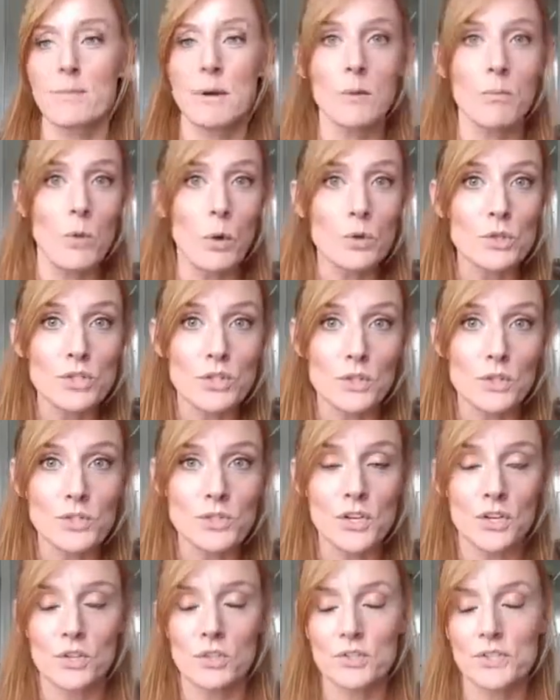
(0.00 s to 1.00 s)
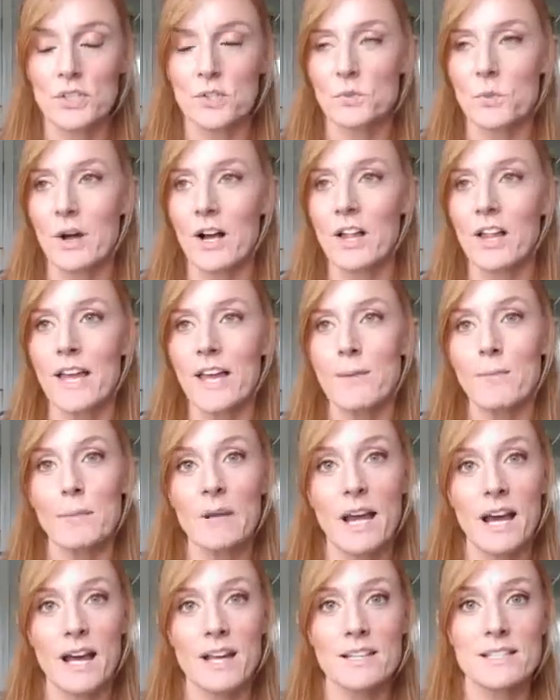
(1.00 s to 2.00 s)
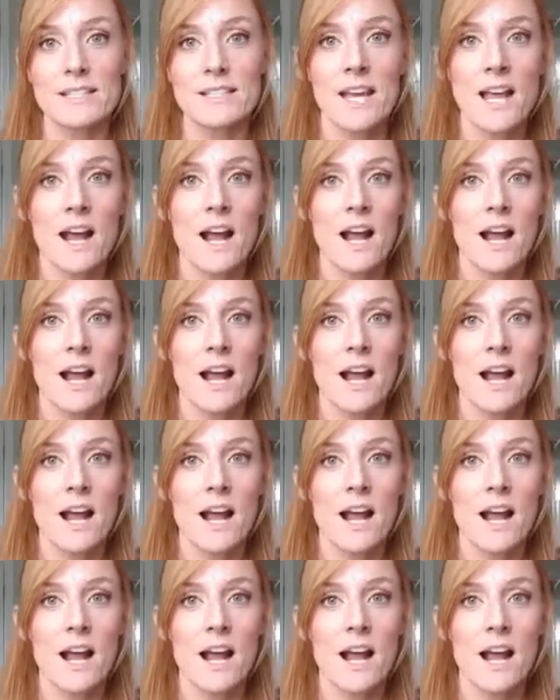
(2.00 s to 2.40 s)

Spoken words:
emotional struggles as well, and because